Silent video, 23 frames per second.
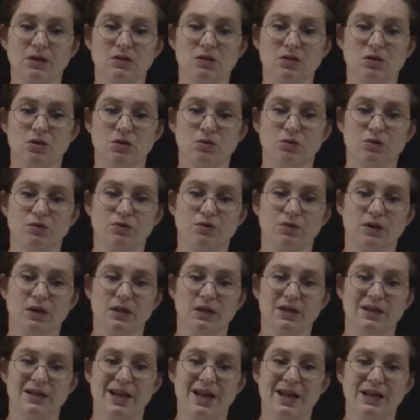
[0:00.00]
So you will, at
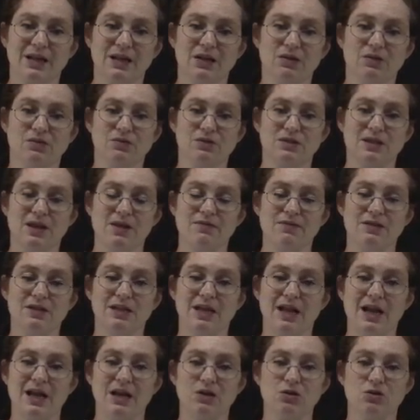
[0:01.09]
negative
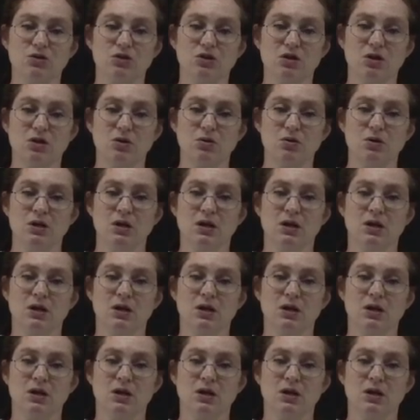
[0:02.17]
78 or so,